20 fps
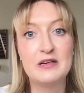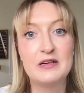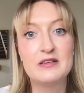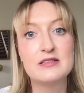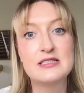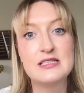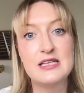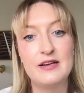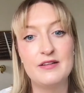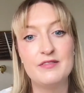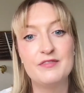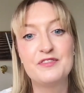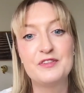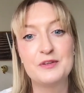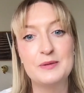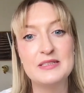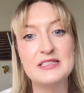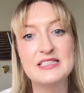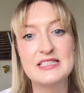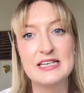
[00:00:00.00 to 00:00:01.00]
because the
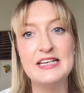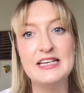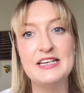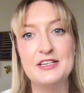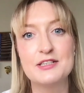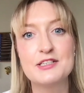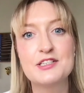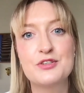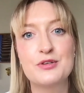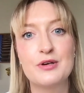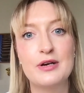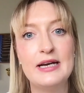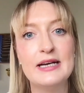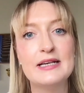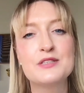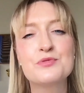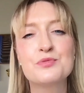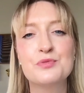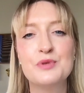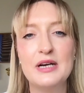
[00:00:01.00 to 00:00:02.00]
influencer industry
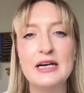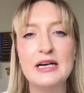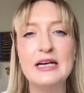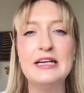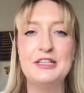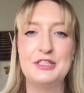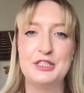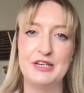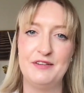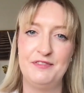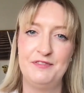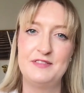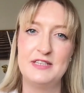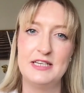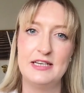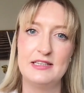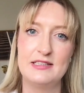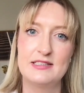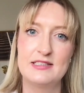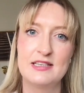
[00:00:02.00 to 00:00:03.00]
has really
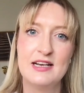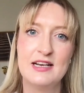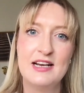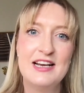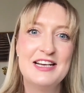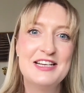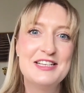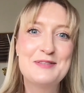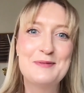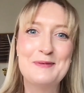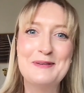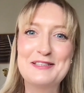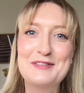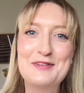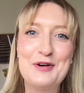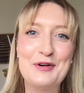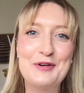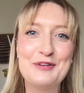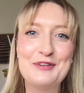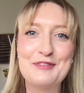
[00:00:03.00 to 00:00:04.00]
shifted. So it's
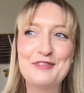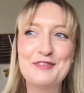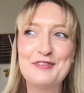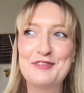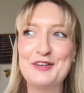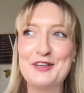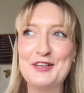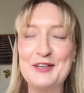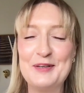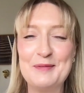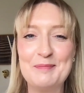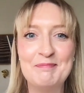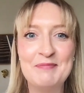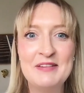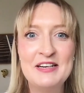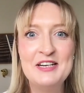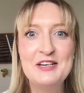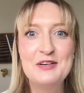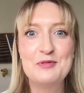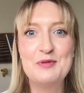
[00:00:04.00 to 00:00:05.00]
gone from
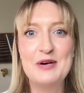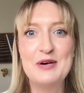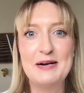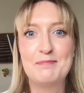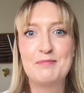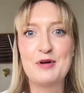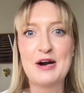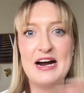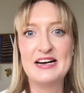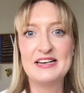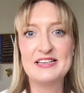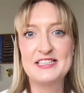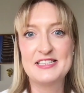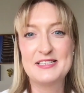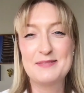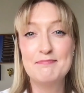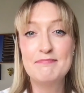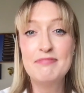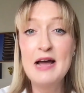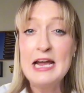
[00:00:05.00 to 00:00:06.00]
where
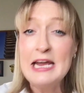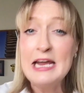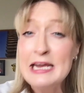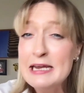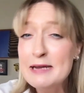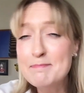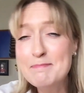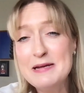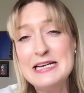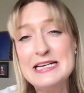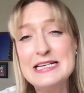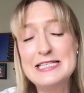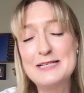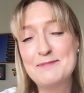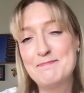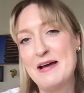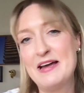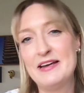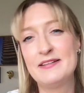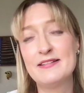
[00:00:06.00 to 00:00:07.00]
brands maybe
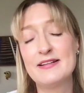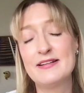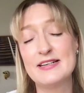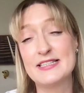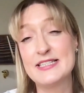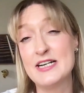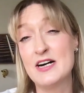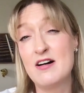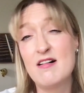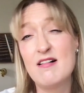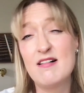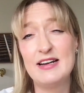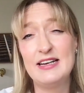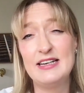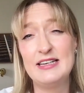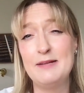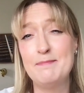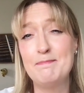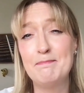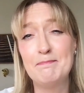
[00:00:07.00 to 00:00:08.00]
spent a
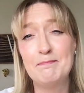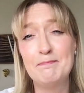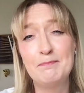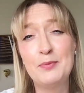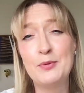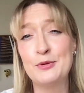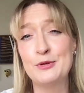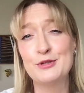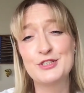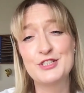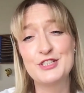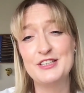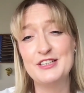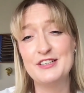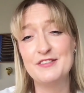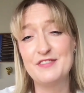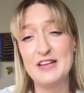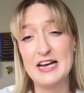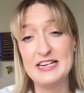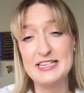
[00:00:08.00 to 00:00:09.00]
tiny portion
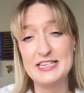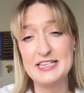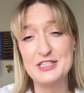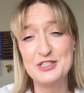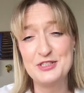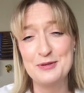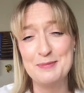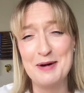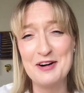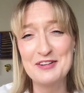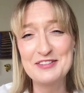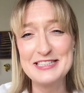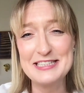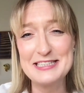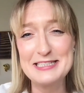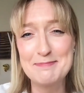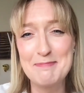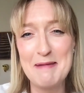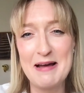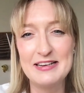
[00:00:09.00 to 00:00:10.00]
of their digital
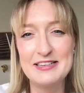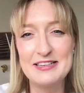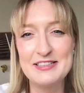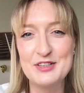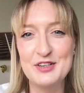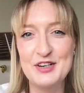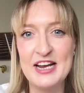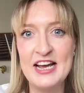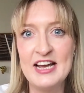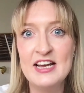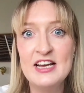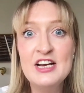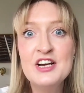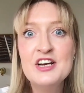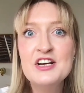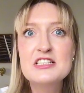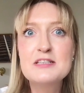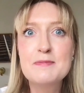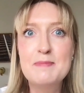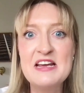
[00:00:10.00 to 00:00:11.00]
marketing spend on it
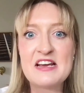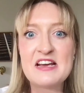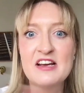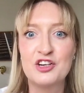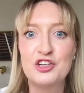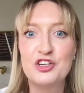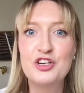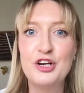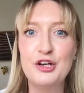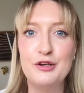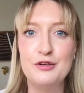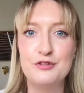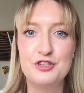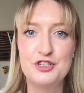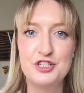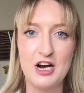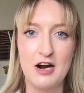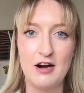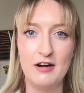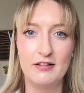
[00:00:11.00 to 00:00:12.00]
to being a huge
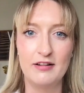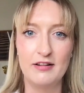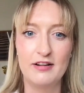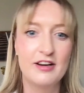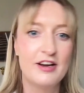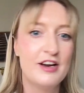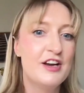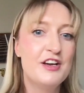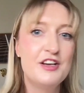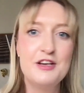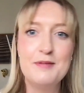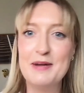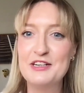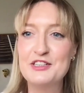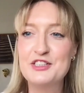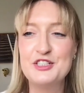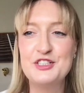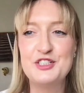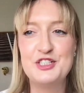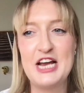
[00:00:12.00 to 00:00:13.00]
chunk. You
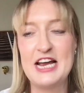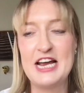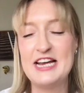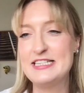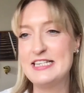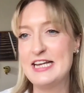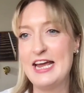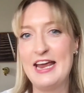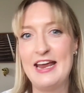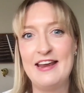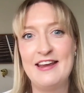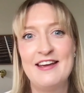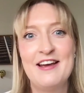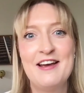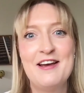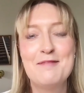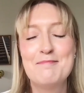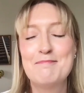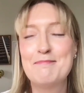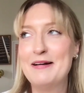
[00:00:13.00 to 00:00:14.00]
mentioned JD,
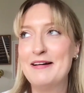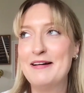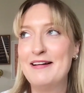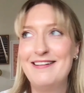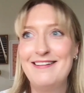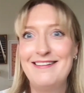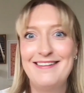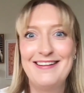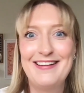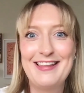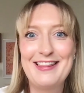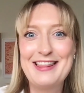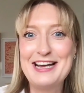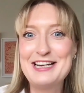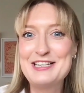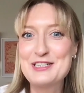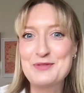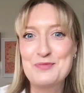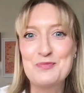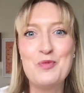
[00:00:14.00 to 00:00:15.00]
but they're
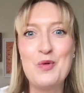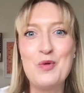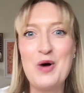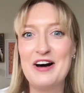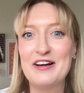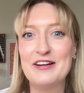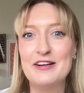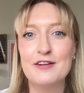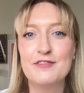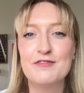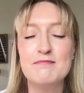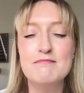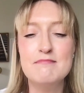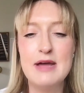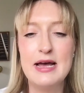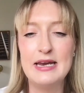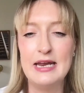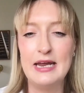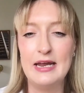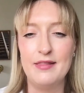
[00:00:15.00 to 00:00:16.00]
just one of
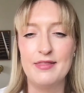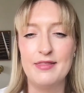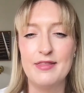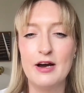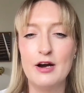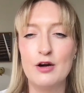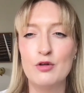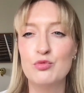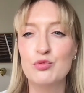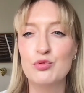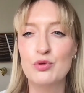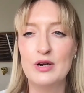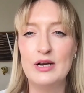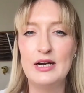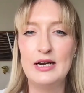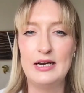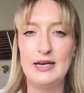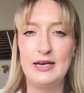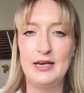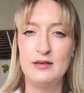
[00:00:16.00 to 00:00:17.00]
many that are
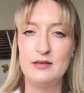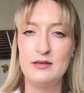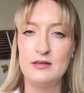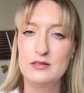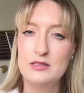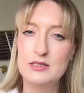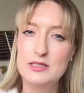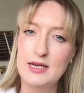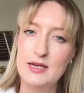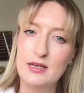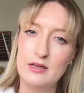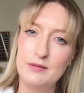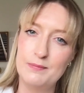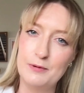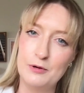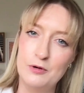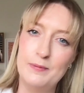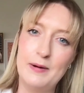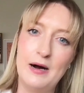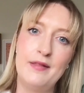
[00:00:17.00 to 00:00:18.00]
really taking the
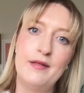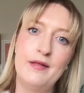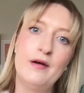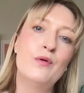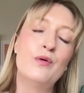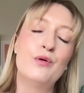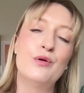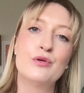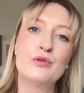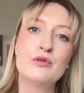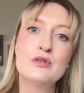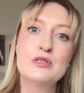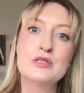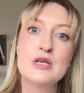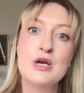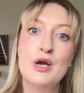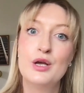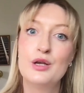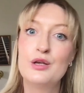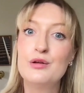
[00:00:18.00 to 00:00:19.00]
bull by the horns.
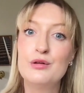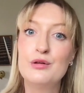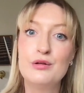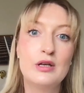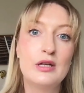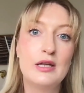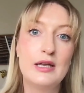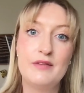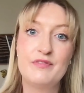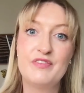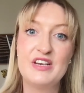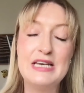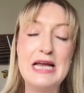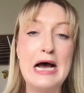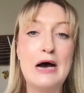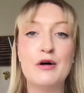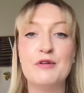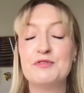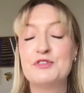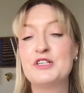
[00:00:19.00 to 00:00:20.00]
Unilever
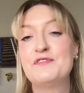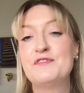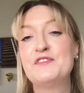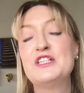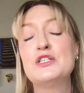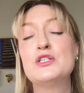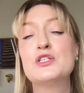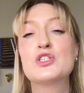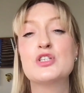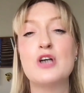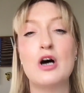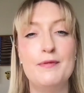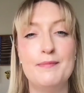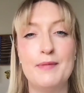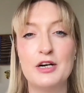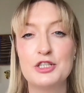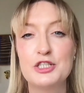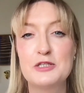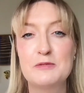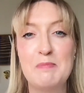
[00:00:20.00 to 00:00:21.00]
now have shifted so
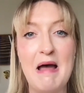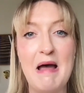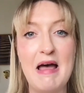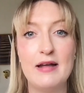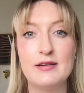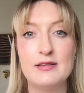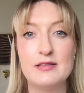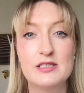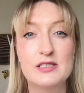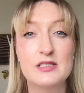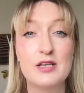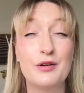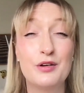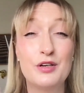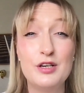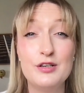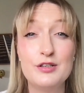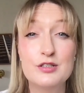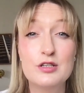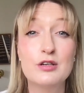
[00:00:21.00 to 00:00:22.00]
much spend. So
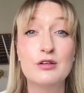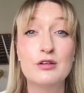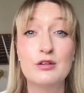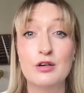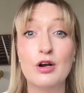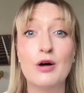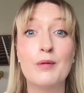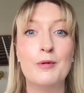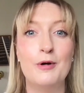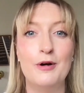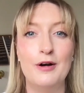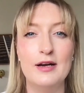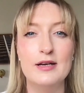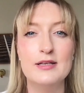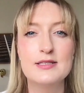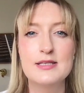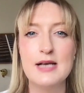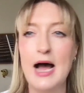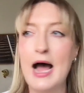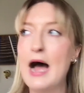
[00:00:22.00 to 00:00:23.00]
huge
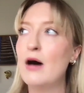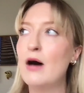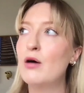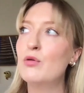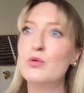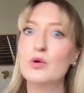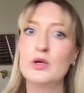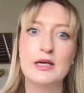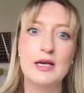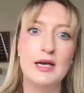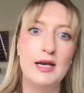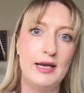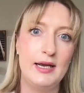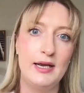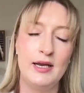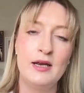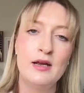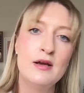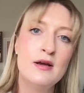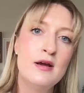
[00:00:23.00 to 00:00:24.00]
conglomerates are
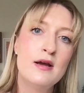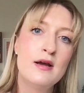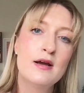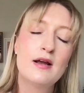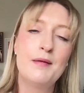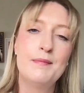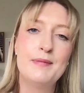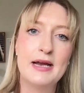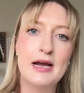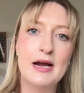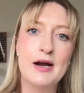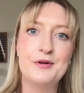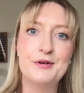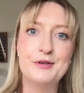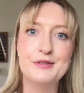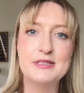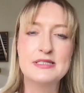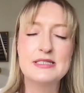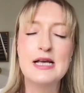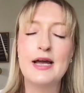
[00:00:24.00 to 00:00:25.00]
outwardly coming out
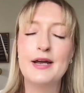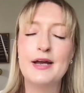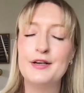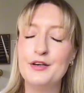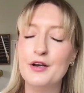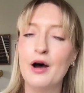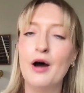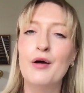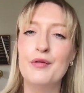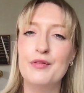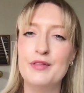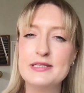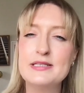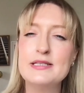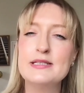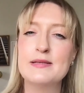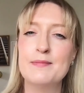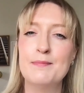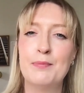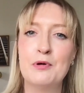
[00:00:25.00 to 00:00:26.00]
and saying, no, this
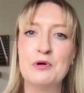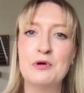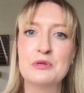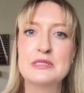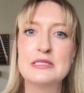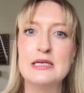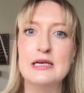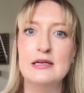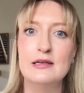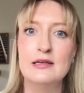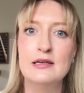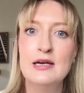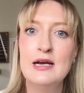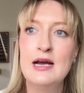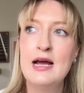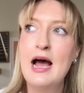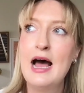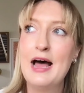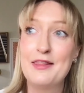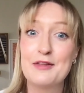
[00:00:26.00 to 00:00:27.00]
is important.
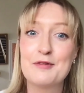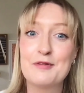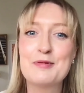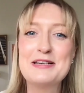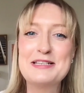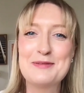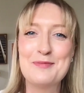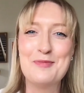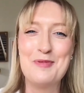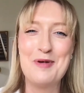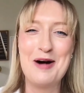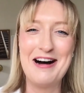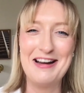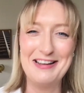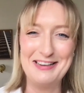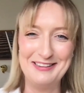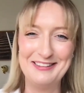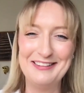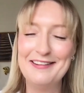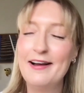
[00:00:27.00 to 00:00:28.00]
And the reason
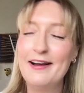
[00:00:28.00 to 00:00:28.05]
why